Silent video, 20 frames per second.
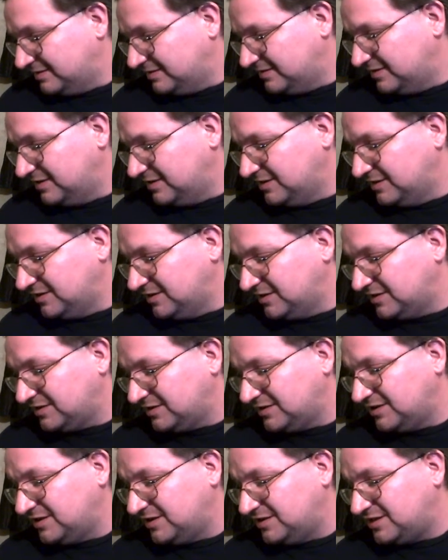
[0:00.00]

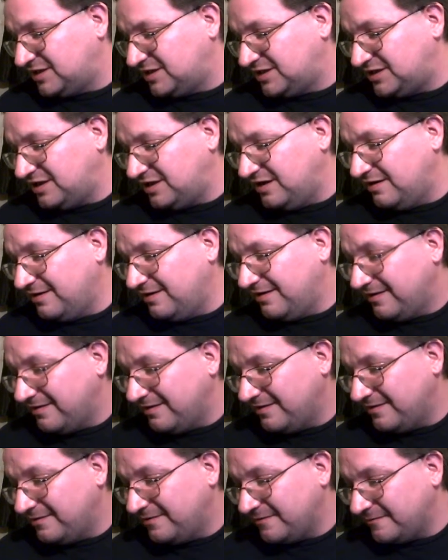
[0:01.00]
to sit there
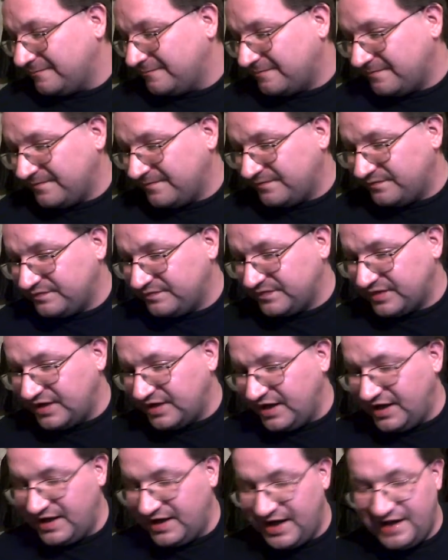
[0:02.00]

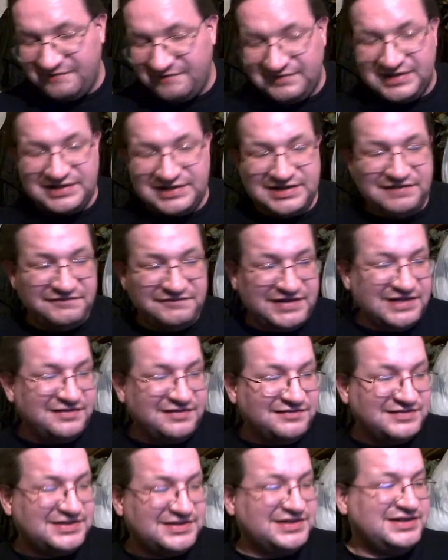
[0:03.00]
and have this nifty
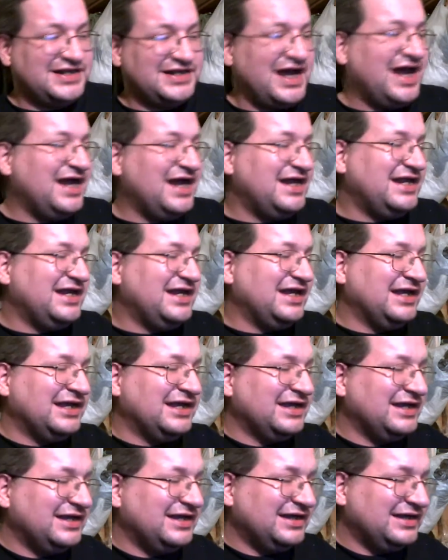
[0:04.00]
little society
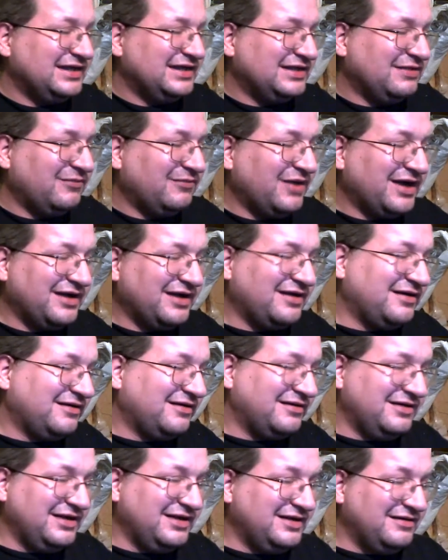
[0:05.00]
to
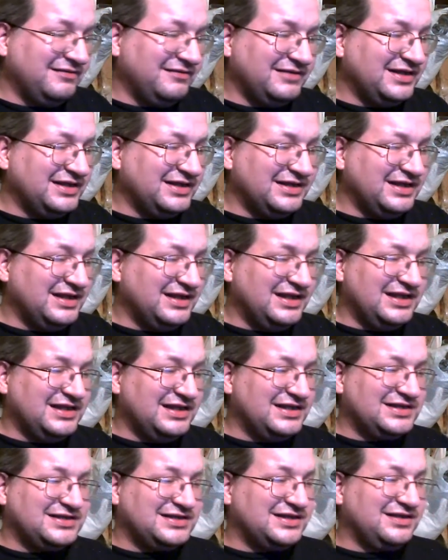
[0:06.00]
where, you know,
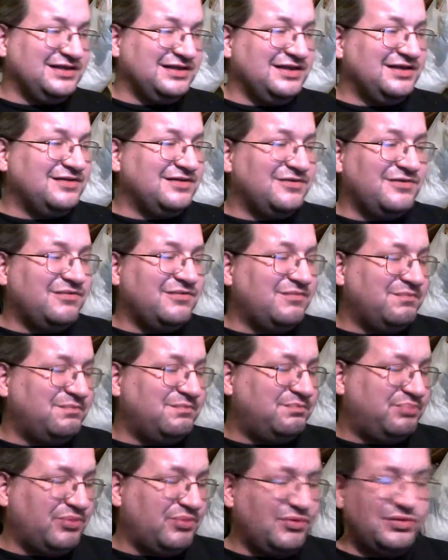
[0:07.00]
this little
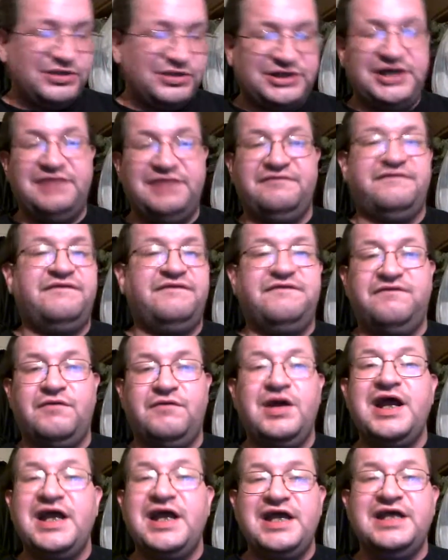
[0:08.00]
bullshit
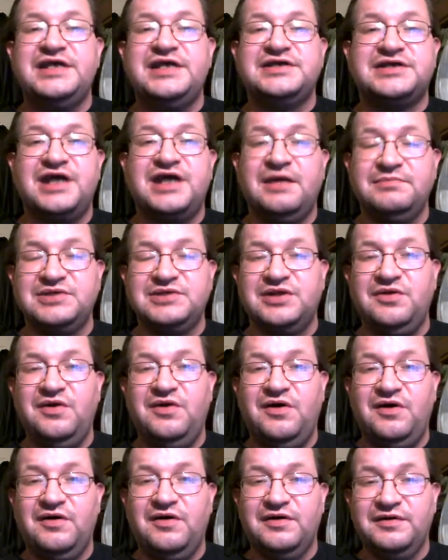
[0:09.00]
phrase comes
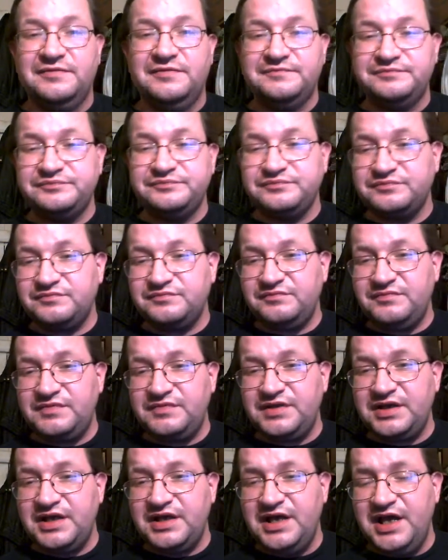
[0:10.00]
along
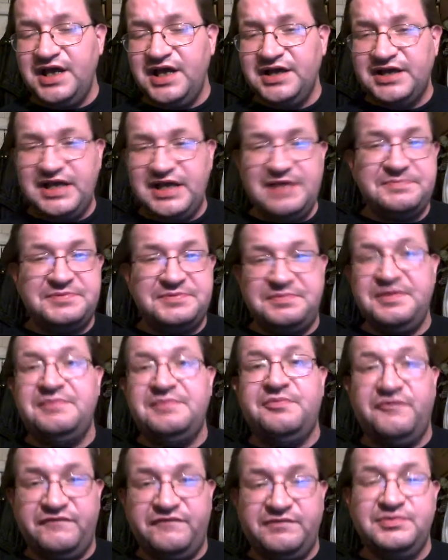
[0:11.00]
and keeps
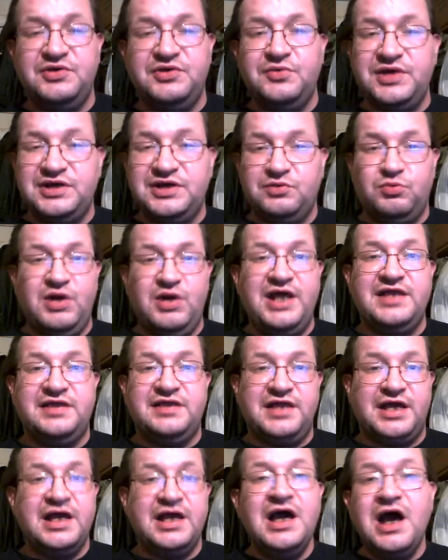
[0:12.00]
people from doing the right
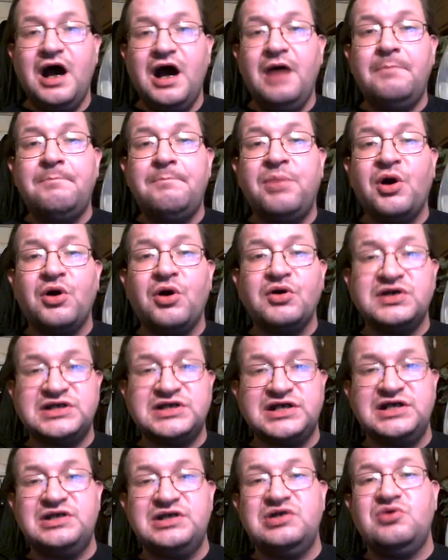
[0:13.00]
thing. A
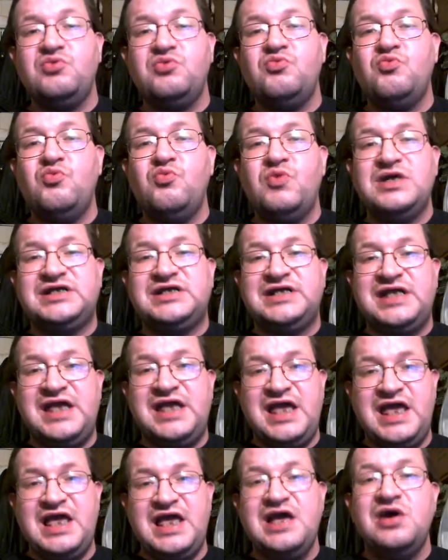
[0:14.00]
person was
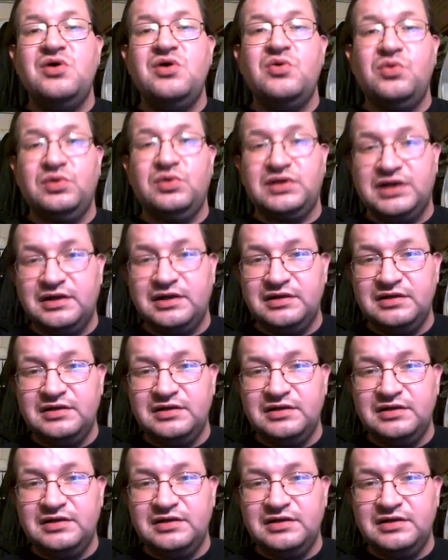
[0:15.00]
killed.